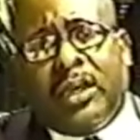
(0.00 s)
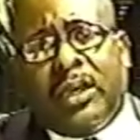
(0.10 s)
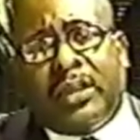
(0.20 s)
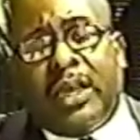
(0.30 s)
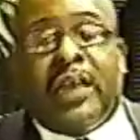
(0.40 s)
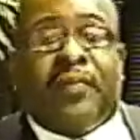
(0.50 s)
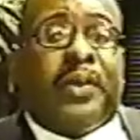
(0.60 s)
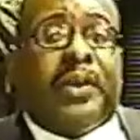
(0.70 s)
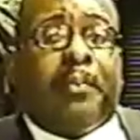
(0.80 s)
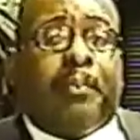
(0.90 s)
they have
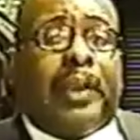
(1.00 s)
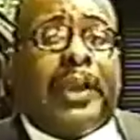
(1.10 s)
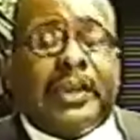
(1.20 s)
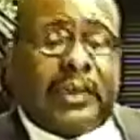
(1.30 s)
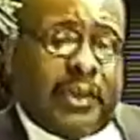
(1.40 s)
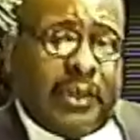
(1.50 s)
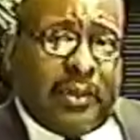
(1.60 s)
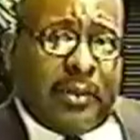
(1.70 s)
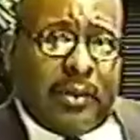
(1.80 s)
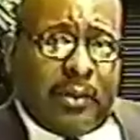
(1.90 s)
been blatantly
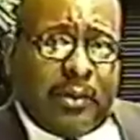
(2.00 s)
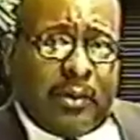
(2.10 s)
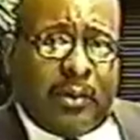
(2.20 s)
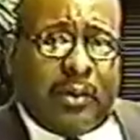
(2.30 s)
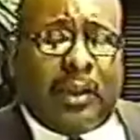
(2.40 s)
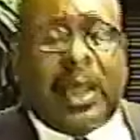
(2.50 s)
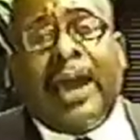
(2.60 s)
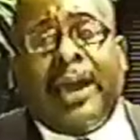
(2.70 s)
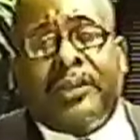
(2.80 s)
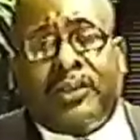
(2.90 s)

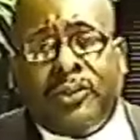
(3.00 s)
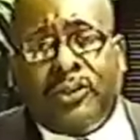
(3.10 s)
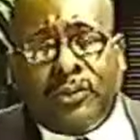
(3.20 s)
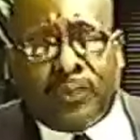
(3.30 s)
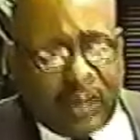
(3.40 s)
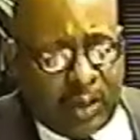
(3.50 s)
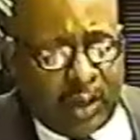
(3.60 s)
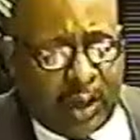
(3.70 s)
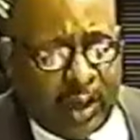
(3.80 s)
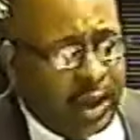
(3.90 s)
lying to you,
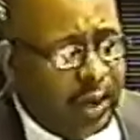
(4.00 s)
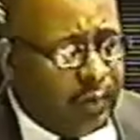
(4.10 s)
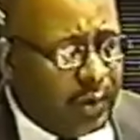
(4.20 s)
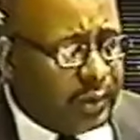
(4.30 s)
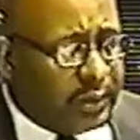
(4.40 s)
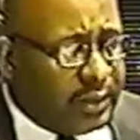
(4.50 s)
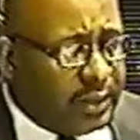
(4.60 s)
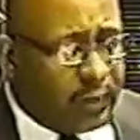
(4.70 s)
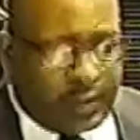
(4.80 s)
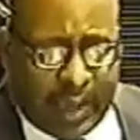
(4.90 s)
and we're going to deal
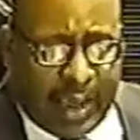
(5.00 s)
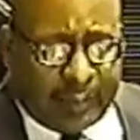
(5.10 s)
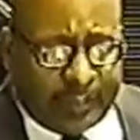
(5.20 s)
with that.